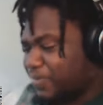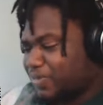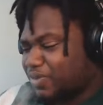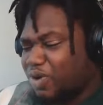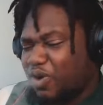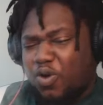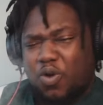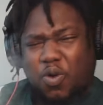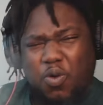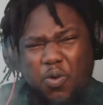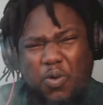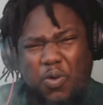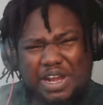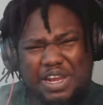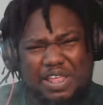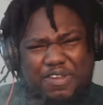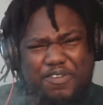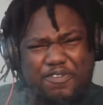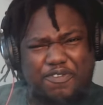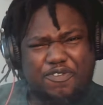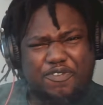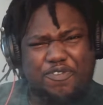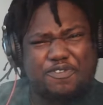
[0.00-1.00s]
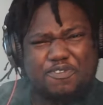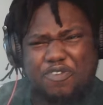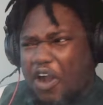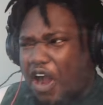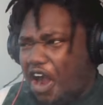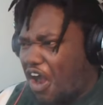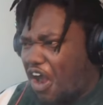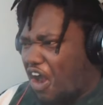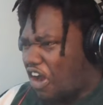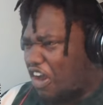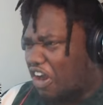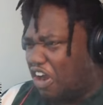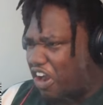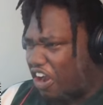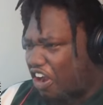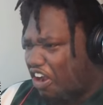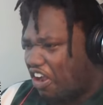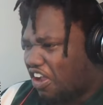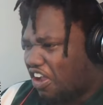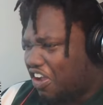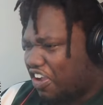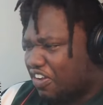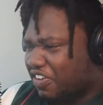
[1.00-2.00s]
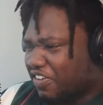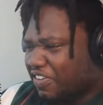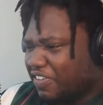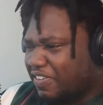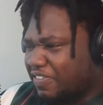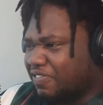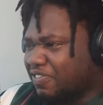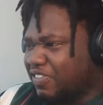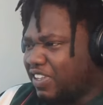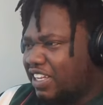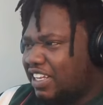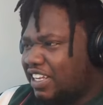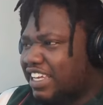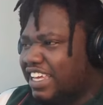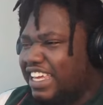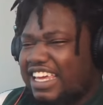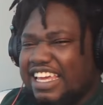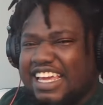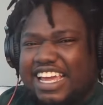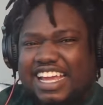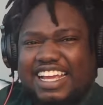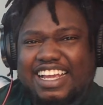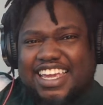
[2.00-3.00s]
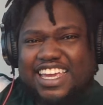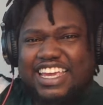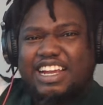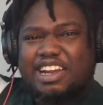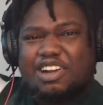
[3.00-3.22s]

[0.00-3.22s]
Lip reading: Holy fuck! He